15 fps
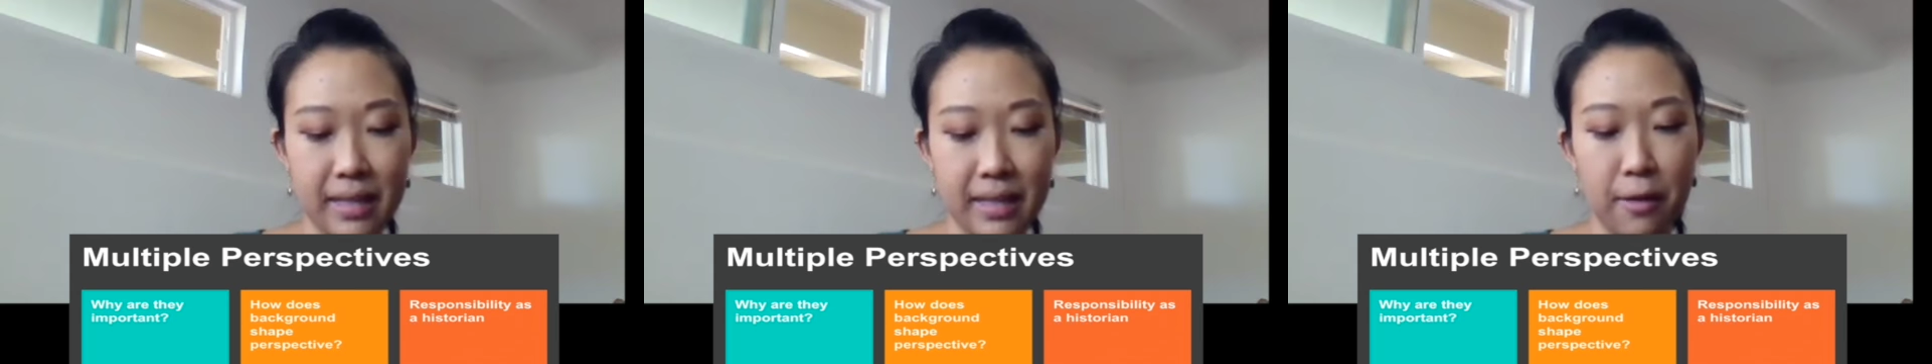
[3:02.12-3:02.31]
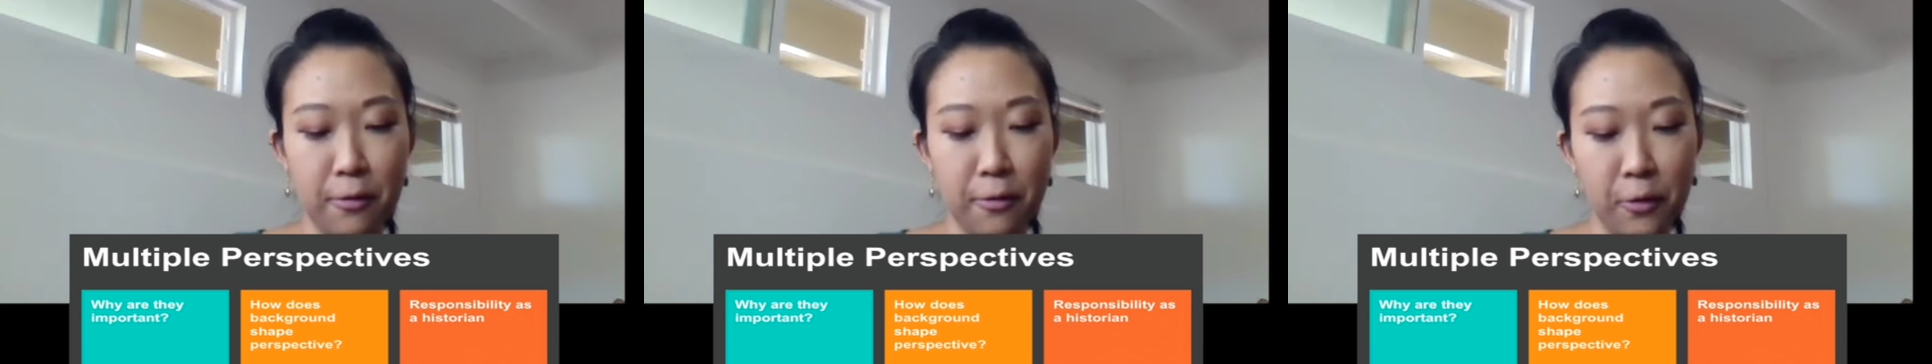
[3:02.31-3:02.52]

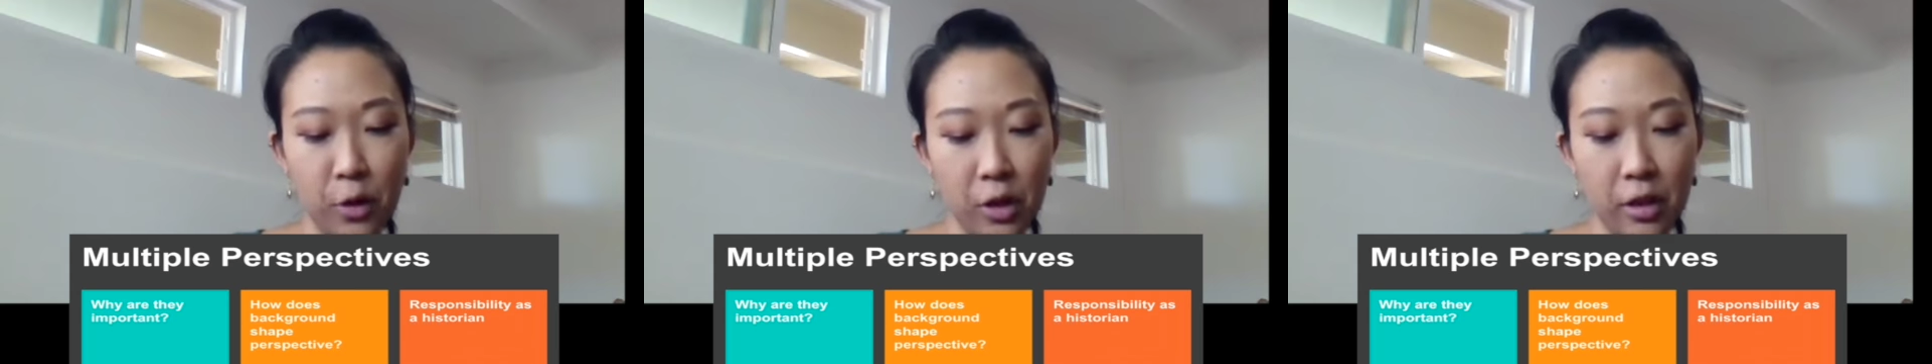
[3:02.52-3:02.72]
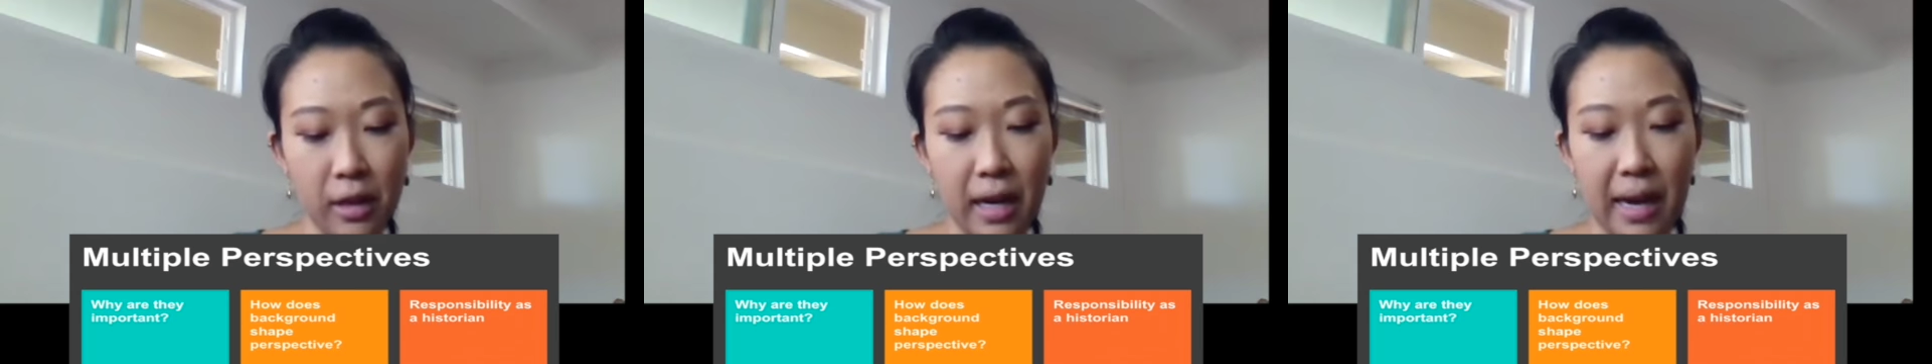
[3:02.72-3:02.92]
a
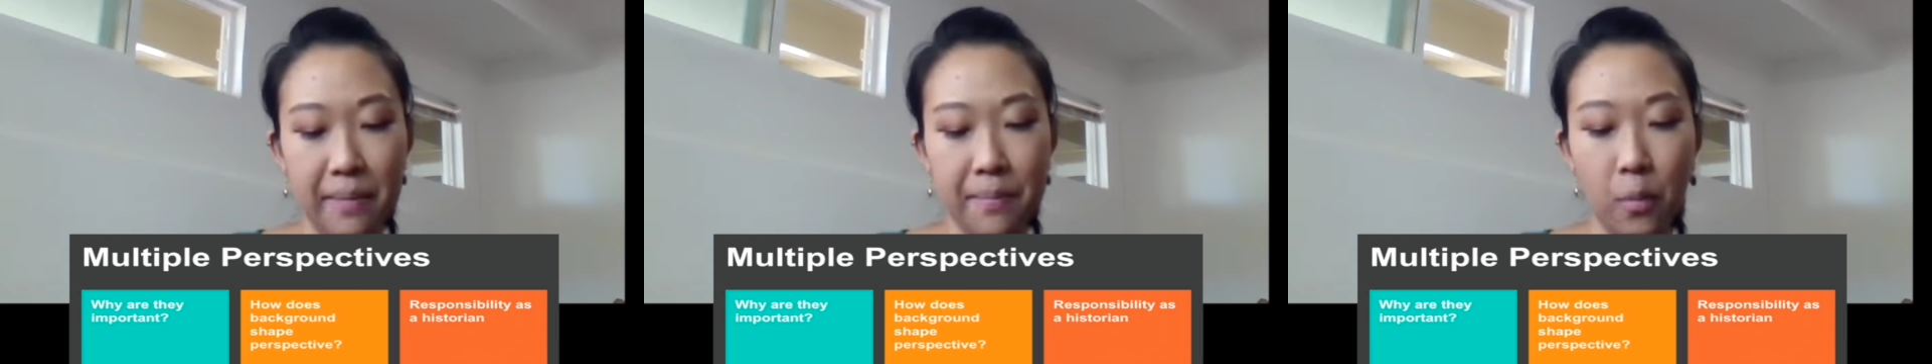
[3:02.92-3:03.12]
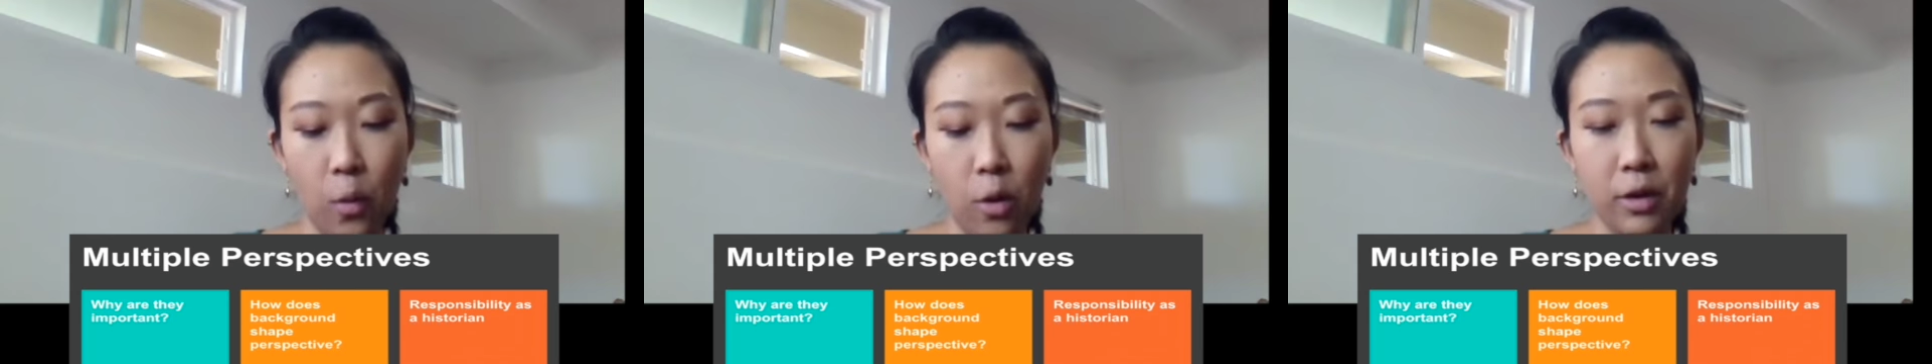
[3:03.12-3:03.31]
fuller
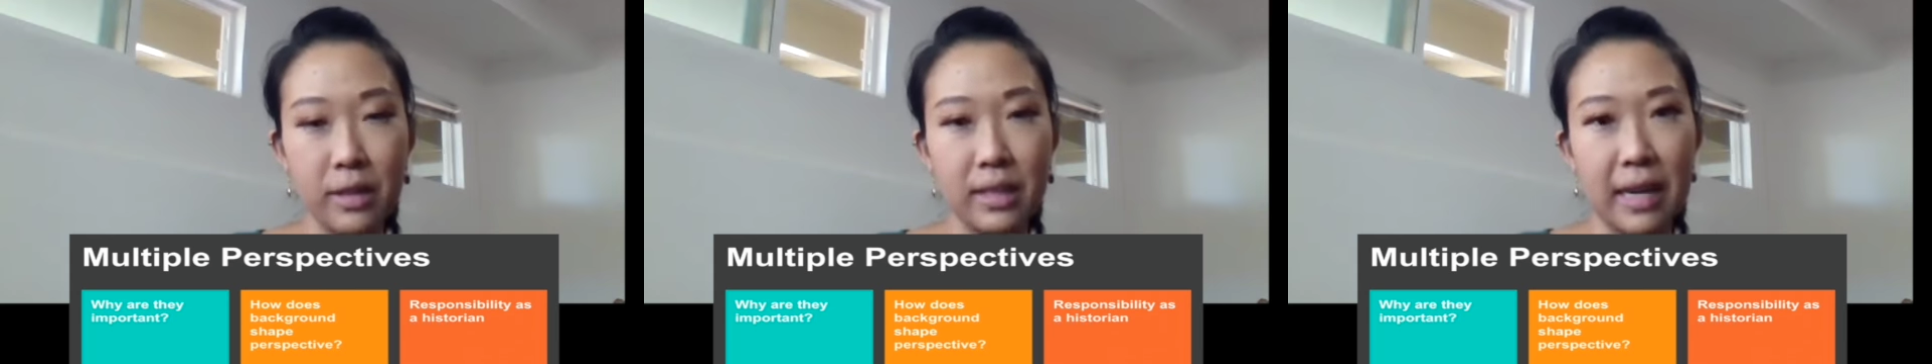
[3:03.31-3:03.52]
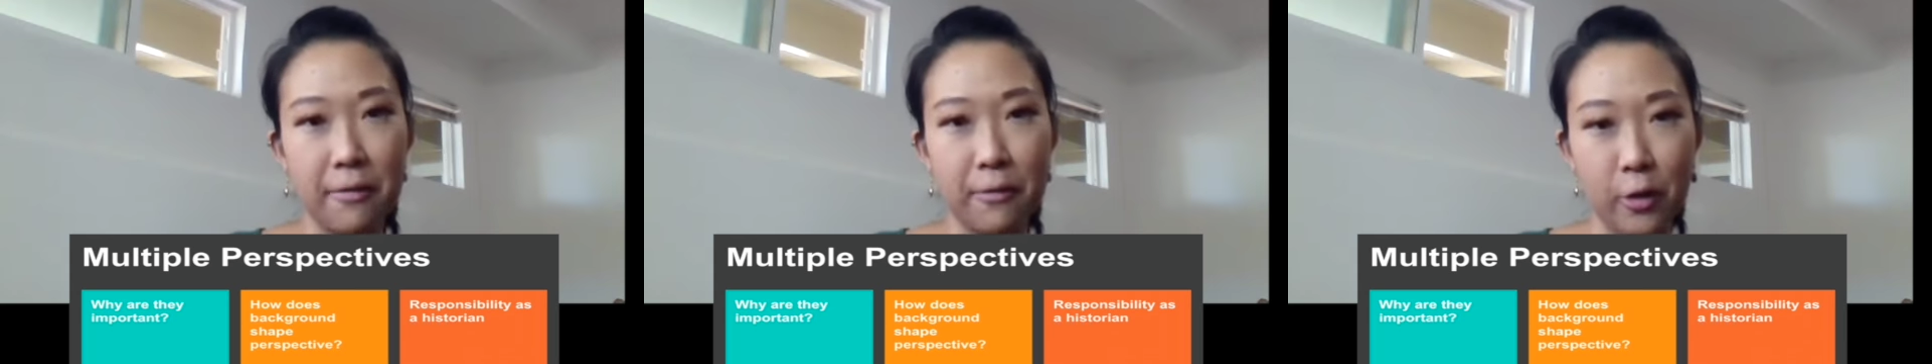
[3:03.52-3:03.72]
and more
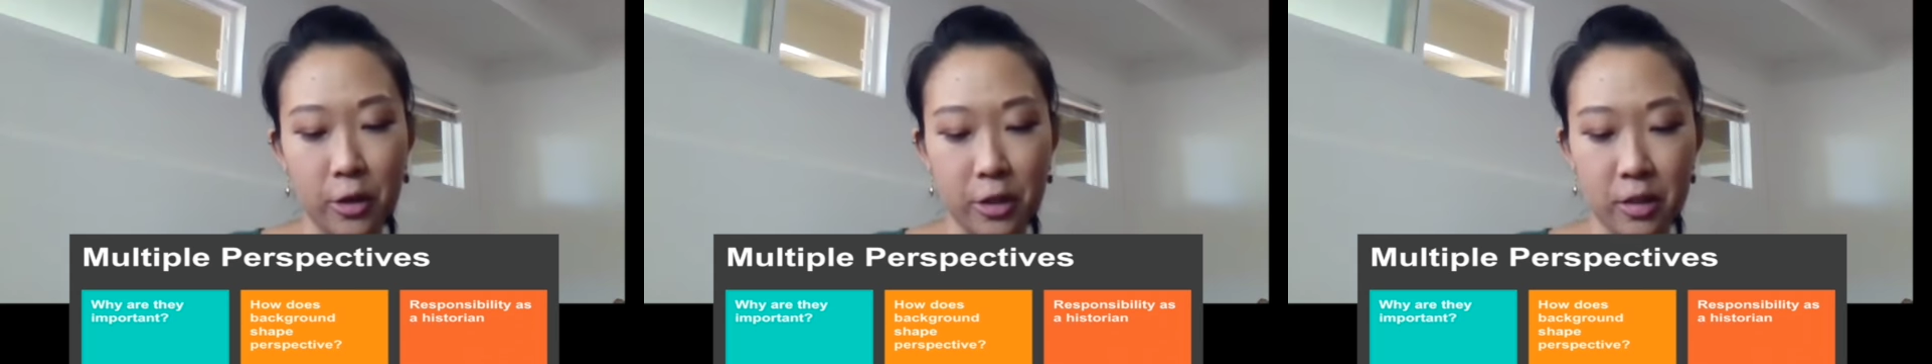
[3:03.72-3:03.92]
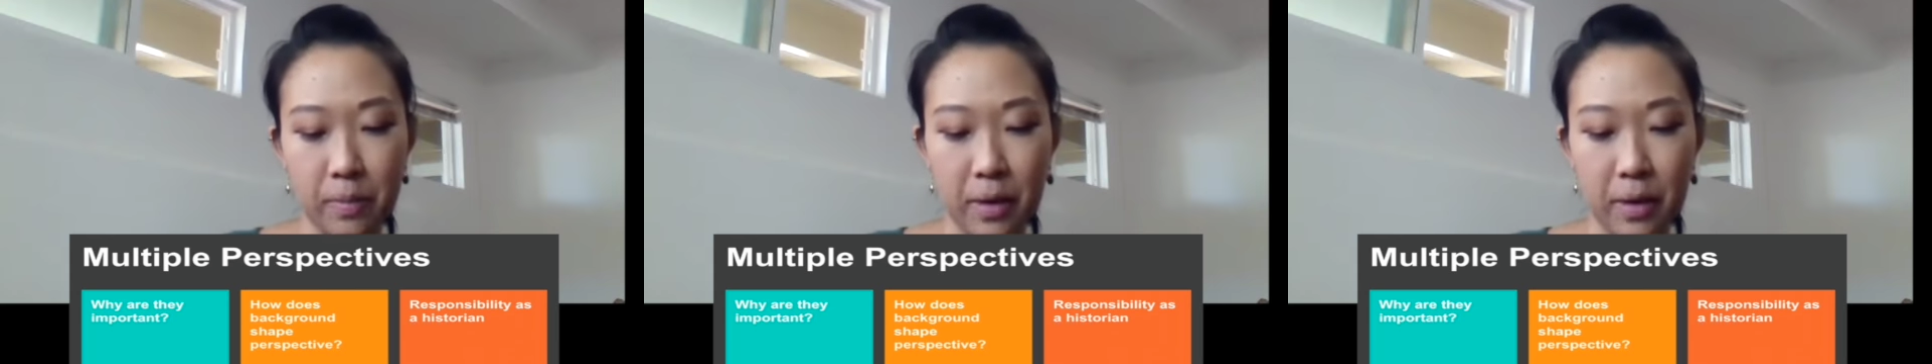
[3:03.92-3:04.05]
diverse